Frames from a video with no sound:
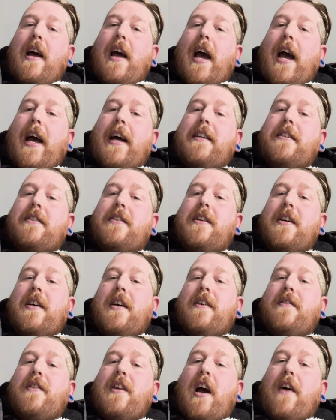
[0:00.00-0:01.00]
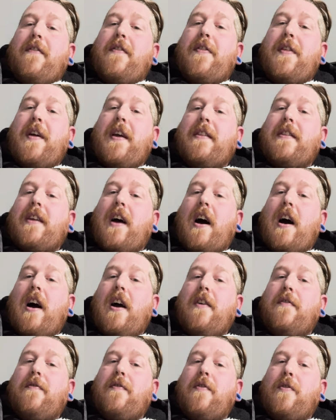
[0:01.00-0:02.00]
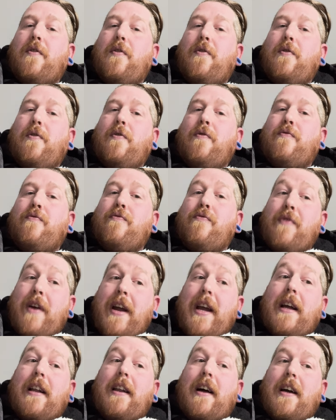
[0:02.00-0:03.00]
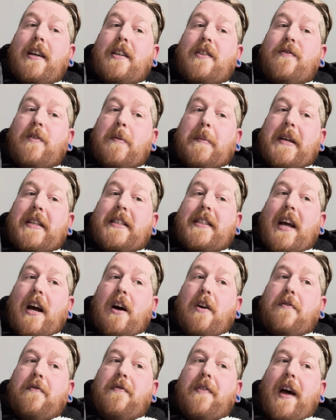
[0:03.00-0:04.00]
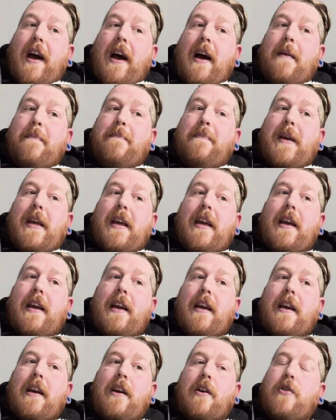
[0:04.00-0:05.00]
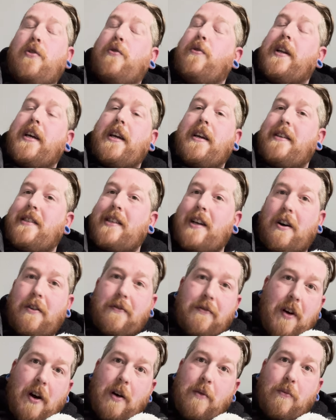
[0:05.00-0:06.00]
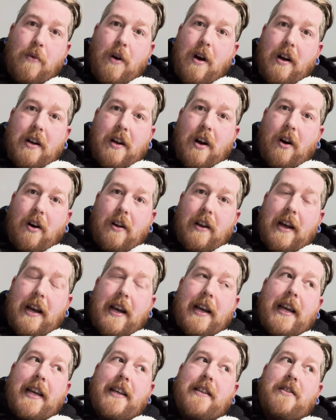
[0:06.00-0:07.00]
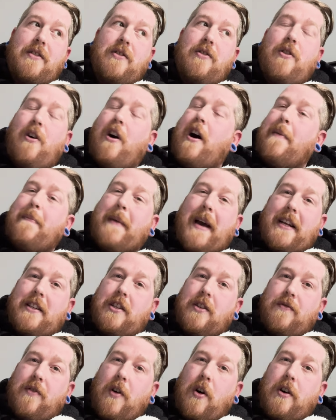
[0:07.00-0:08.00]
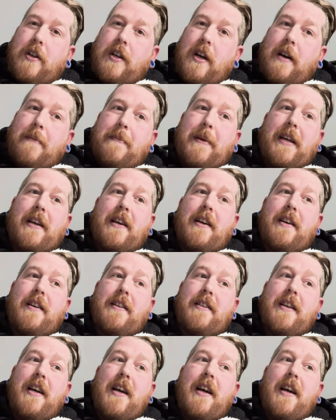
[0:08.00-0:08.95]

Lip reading: And the other thing that I've realized for myself, that being, calling yourself a workaholic is not a badge of honor, because